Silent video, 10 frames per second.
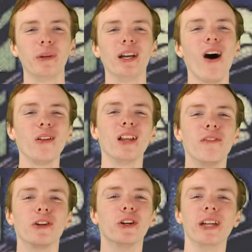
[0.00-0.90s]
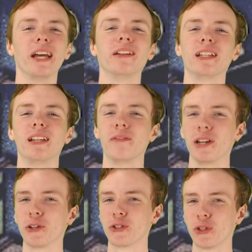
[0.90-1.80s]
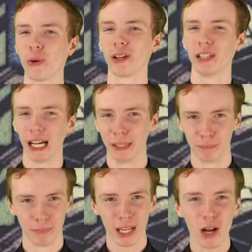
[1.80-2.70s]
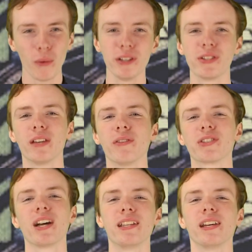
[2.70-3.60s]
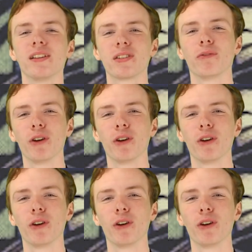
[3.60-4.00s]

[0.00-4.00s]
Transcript: We all love a good alien invader storyline. They always give us ideas of